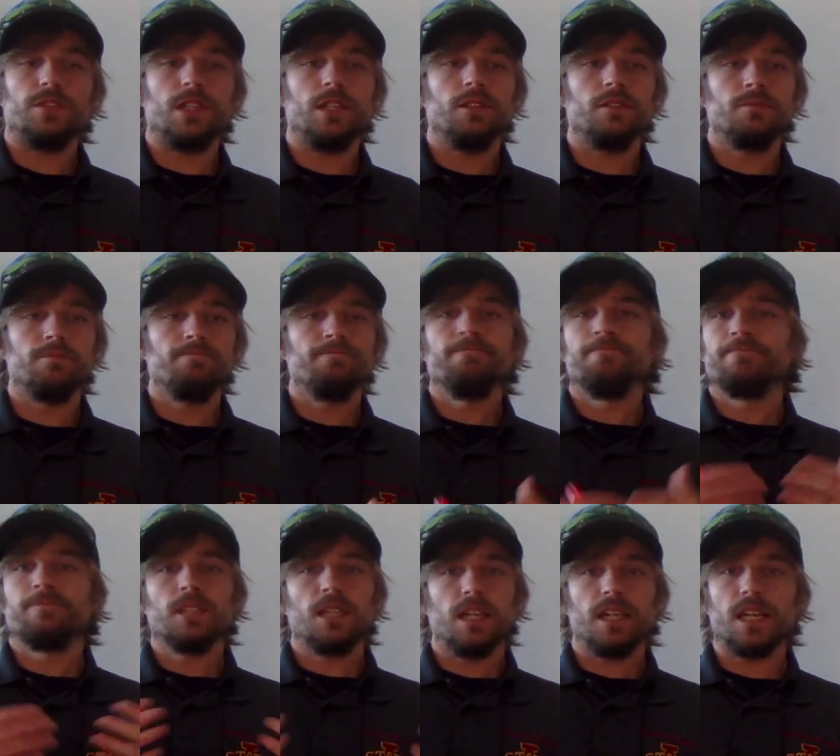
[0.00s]
V.
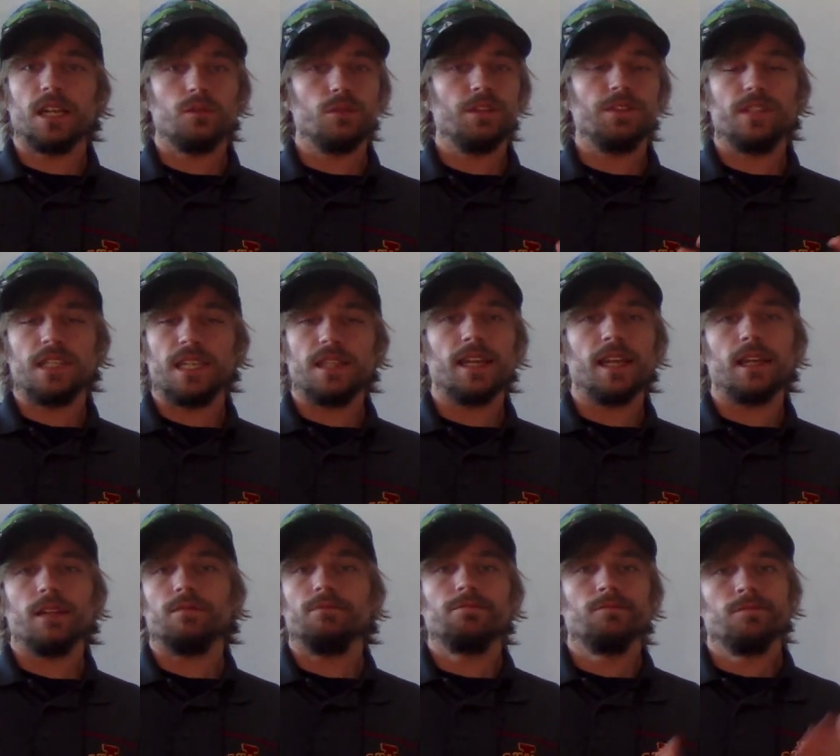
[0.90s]
Again, we've seen
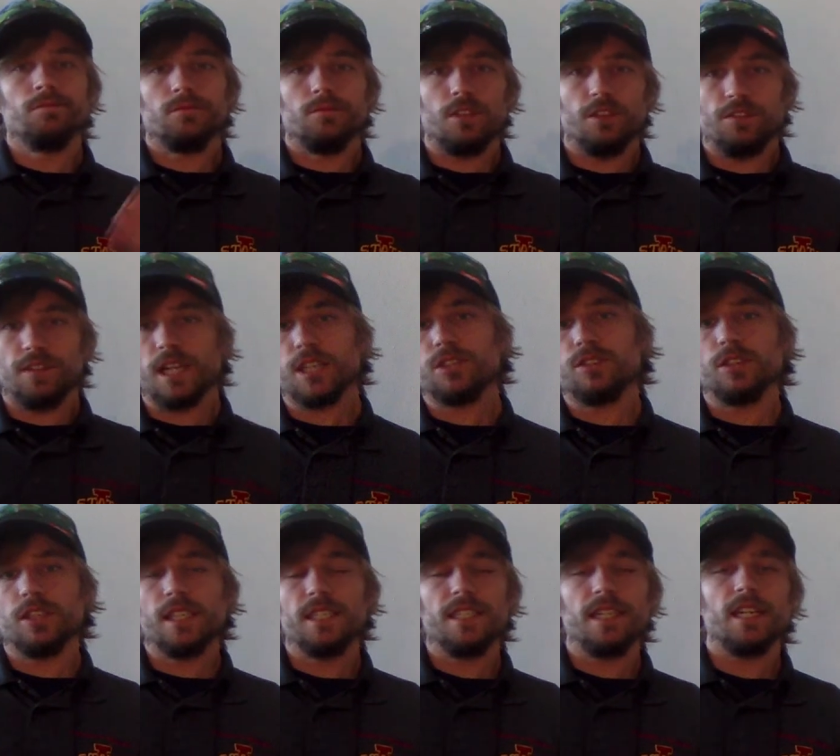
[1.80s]
that the
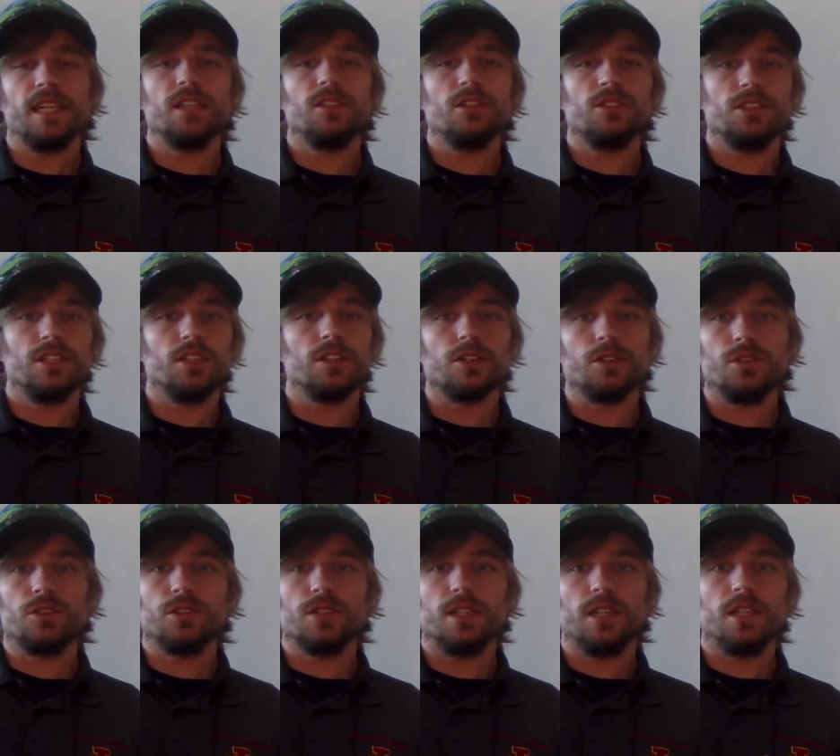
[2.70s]
vector containing all
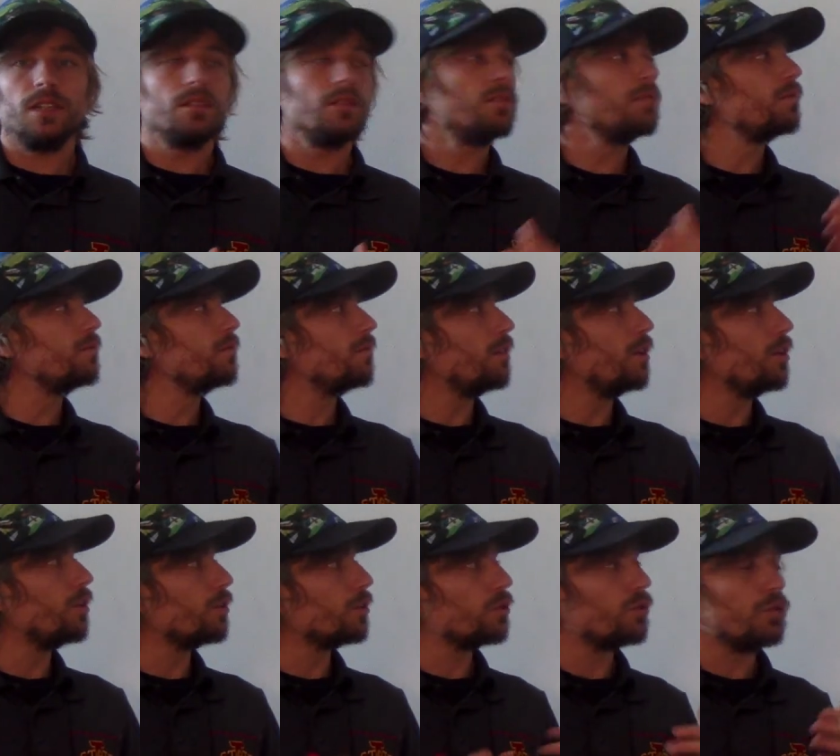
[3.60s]
zeros in
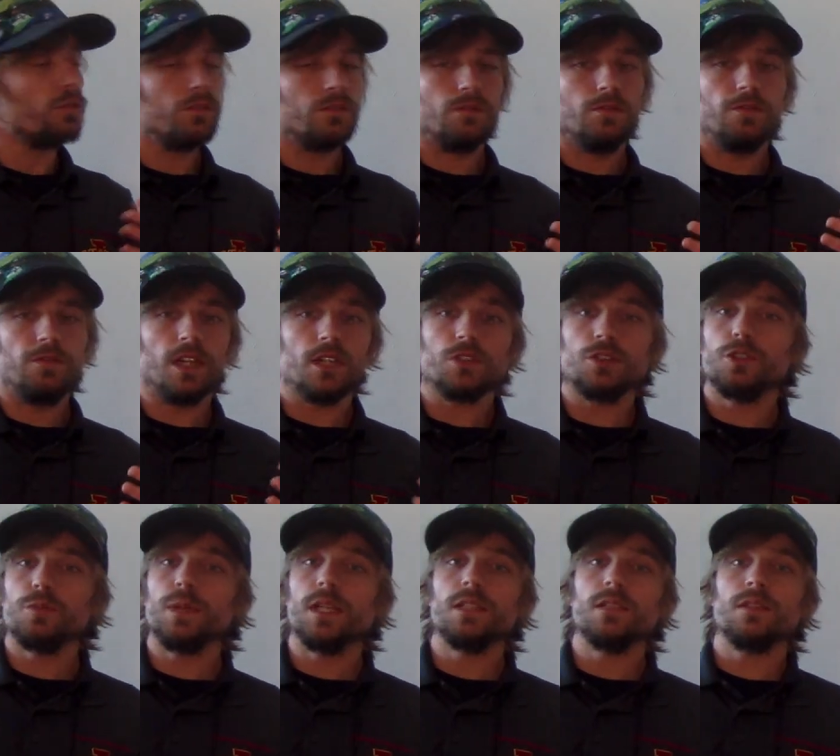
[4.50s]
our sort of
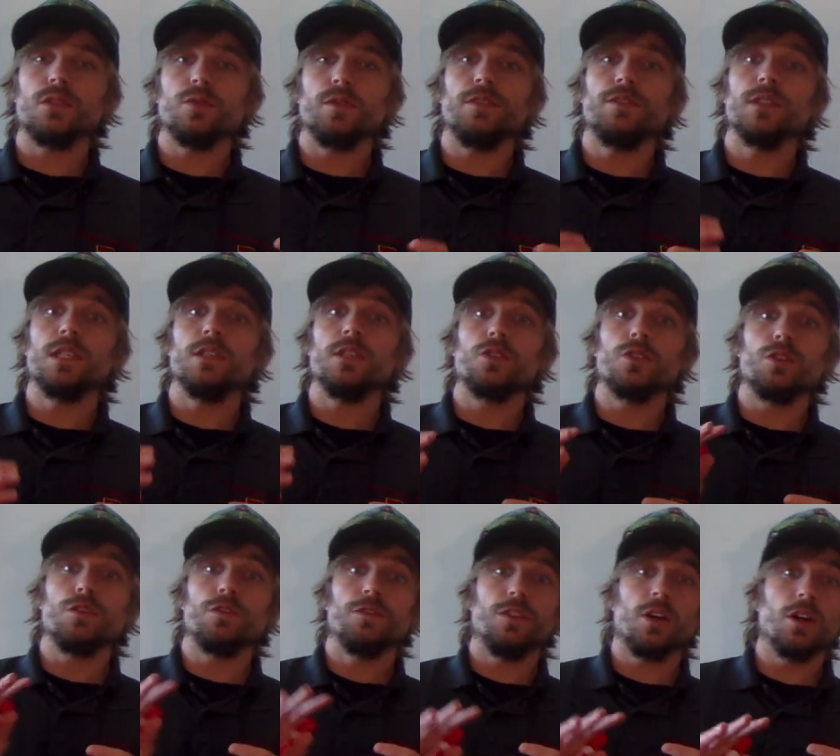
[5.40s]
vector spaces we've seen
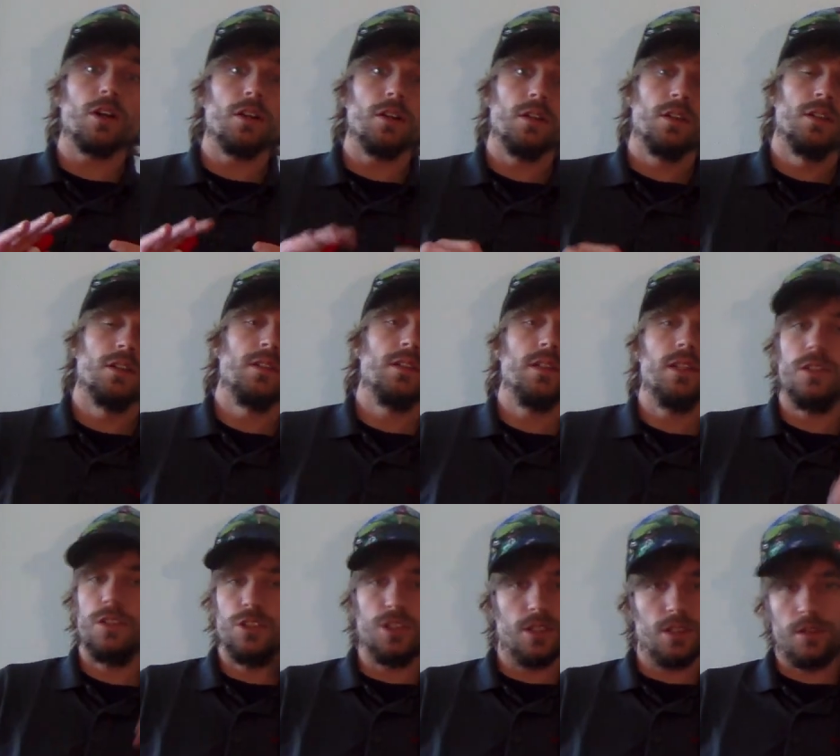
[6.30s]
so far
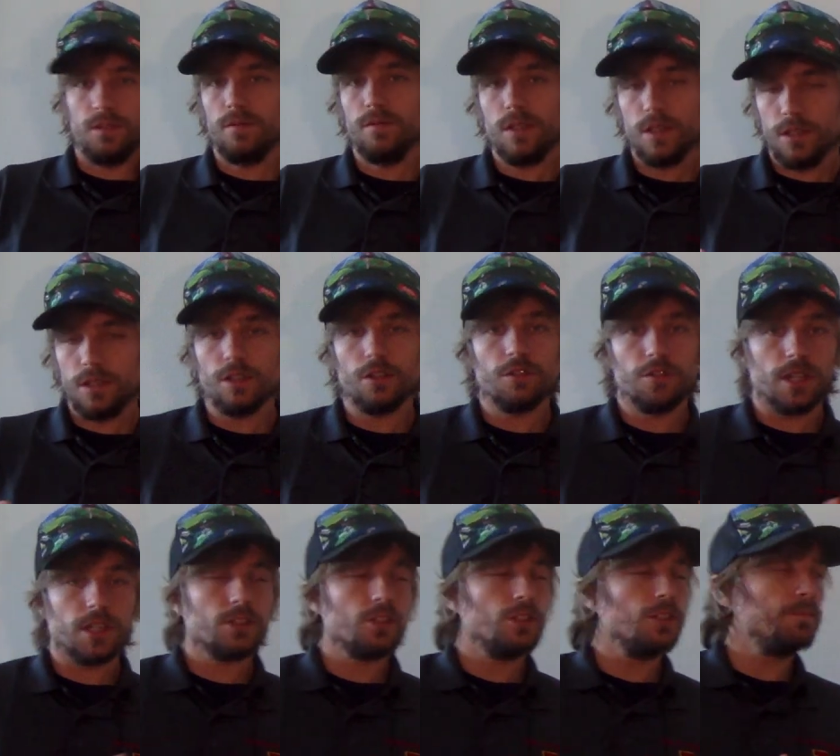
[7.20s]
is just the zero
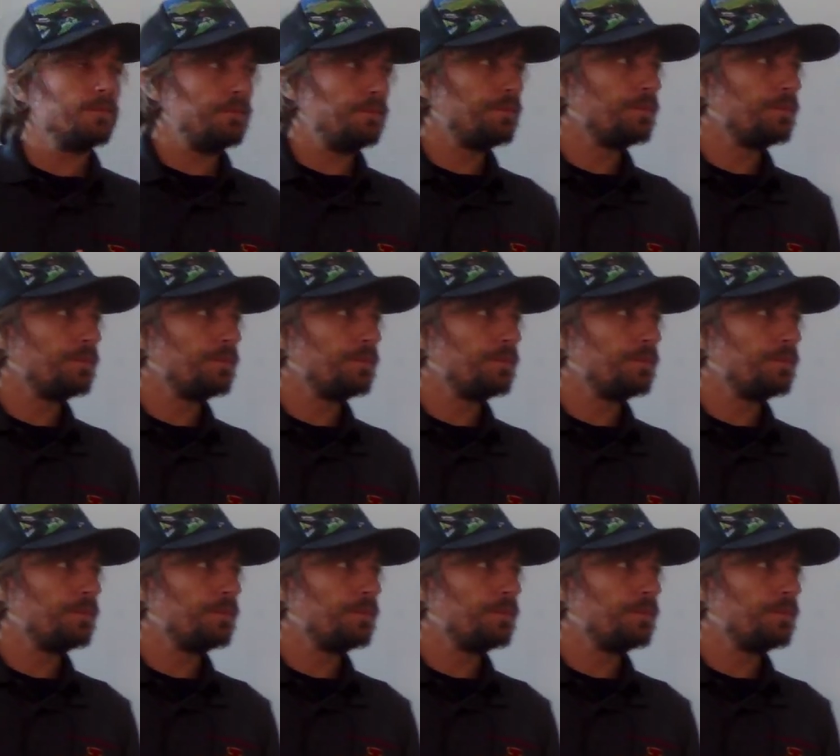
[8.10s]
vector.